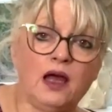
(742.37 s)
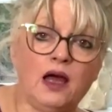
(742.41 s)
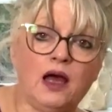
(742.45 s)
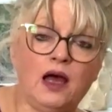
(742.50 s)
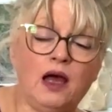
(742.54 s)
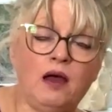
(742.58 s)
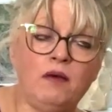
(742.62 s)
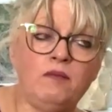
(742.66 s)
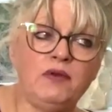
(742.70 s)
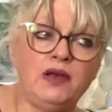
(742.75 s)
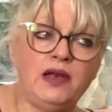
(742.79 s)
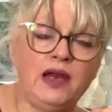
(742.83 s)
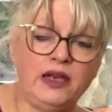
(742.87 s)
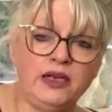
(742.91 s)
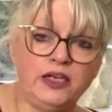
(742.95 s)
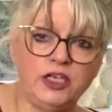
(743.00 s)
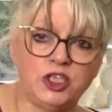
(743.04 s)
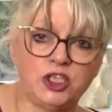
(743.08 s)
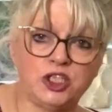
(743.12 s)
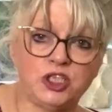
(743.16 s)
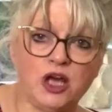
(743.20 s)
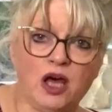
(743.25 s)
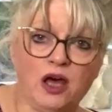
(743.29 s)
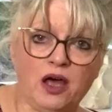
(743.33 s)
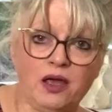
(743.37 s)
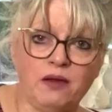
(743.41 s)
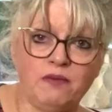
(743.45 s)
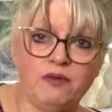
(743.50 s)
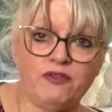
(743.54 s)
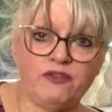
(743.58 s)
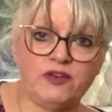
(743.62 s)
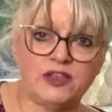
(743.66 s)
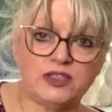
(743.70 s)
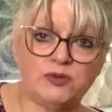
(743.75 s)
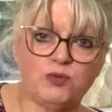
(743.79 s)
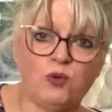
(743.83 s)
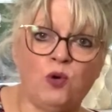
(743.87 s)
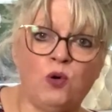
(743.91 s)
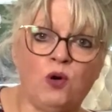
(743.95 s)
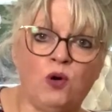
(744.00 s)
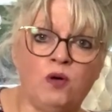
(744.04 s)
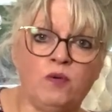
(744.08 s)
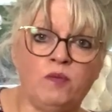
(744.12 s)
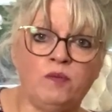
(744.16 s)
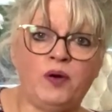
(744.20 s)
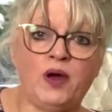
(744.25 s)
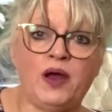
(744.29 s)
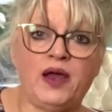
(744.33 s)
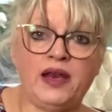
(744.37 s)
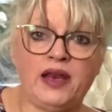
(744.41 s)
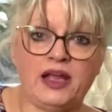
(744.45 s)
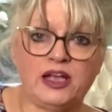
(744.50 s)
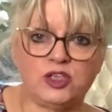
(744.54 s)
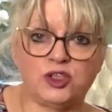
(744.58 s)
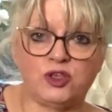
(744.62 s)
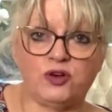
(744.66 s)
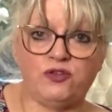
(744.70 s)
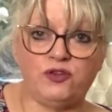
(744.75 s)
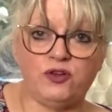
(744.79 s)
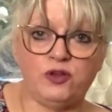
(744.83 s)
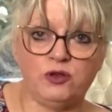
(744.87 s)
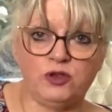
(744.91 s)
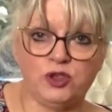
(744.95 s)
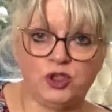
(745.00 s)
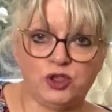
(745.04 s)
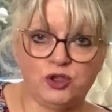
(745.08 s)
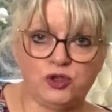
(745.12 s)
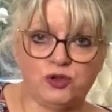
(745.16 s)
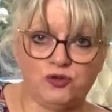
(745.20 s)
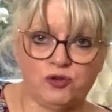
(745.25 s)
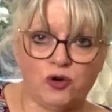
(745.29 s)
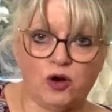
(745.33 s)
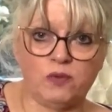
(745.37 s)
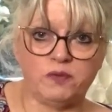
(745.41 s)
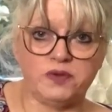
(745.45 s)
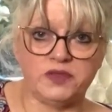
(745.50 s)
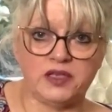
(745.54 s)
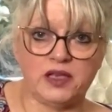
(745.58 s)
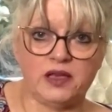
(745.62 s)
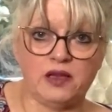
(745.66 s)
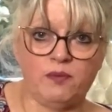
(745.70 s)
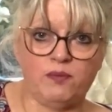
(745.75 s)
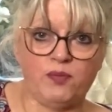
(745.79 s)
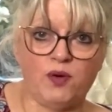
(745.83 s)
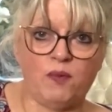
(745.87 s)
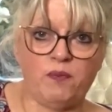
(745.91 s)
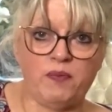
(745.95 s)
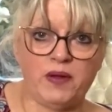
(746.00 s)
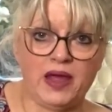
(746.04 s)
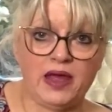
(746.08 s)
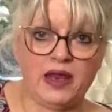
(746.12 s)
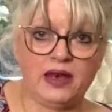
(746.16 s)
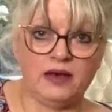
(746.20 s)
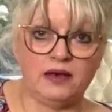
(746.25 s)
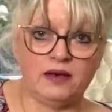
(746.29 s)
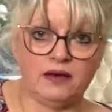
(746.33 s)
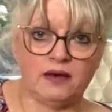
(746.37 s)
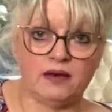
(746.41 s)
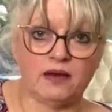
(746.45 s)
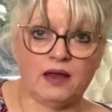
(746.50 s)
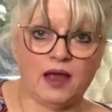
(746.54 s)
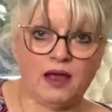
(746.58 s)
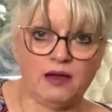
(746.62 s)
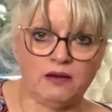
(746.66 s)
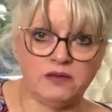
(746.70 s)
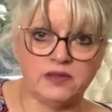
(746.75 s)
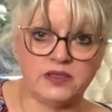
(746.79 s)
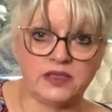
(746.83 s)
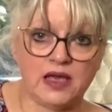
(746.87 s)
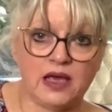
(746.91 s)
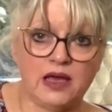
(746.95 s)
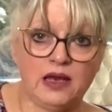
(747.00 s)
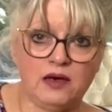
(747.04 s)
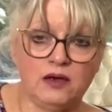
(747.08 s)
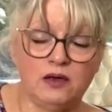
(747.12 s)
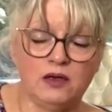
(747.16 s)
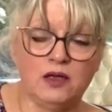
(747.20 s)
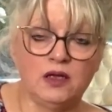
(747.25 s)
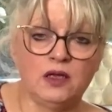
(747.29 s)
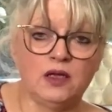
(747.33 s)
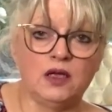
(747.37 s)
lunchtime, if it's warm, put an extra few drops in the bobbin housing